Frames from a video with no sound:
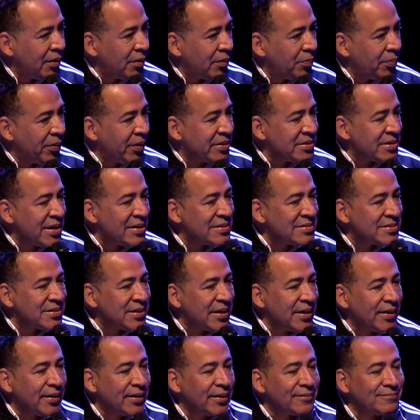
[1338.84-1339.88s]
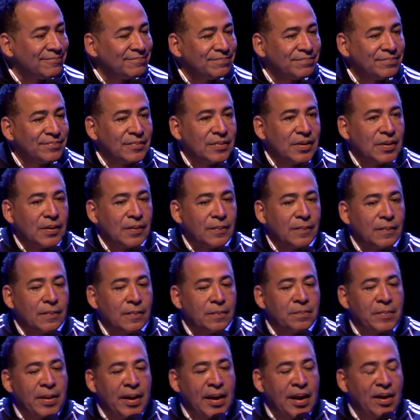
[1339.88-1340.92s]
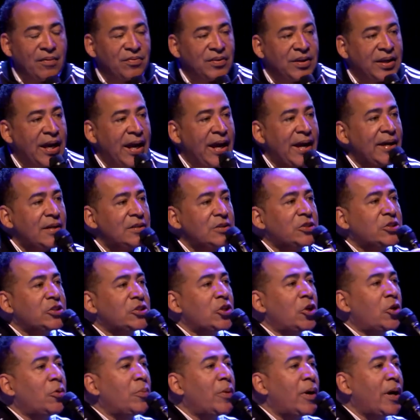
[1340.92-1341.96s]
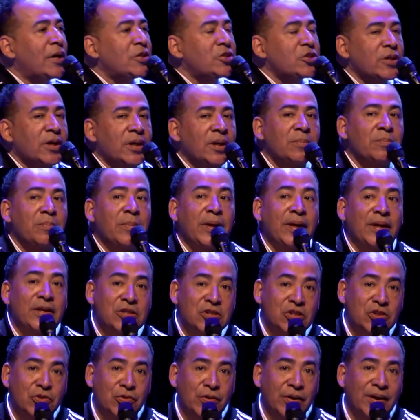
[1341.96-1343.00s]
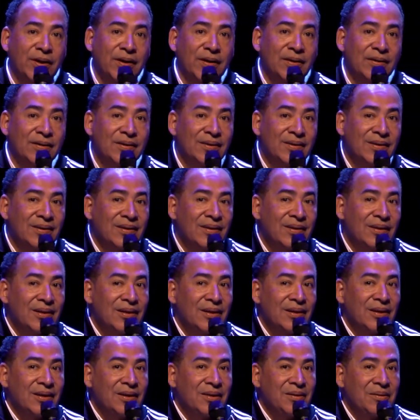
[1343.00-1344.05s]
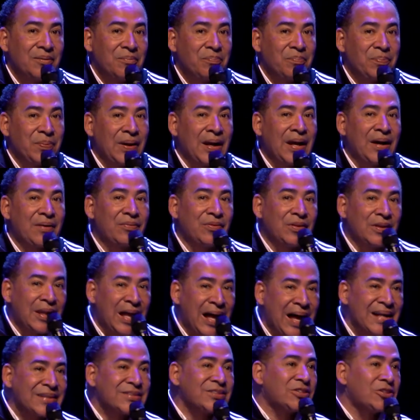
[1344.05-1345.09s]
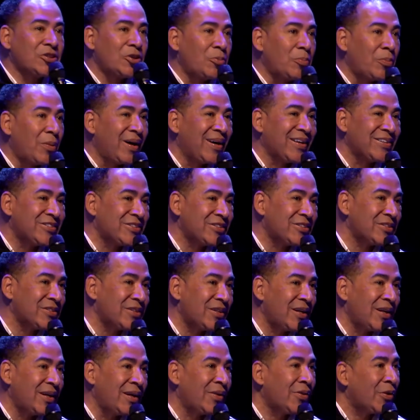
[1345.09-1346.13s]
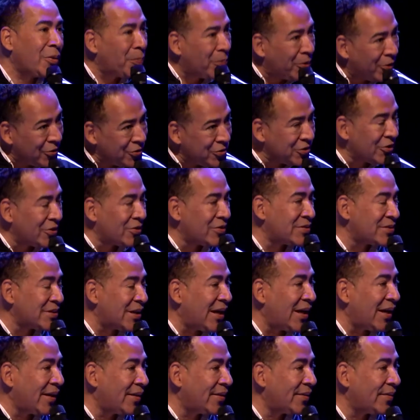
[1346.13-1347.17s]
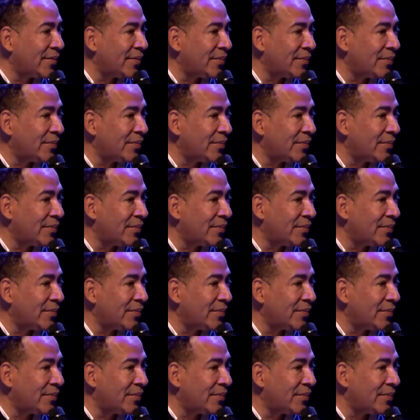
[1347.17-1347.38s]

because I was thinking, man, I've gained so much in ministry, but I've lost so much on the personal side.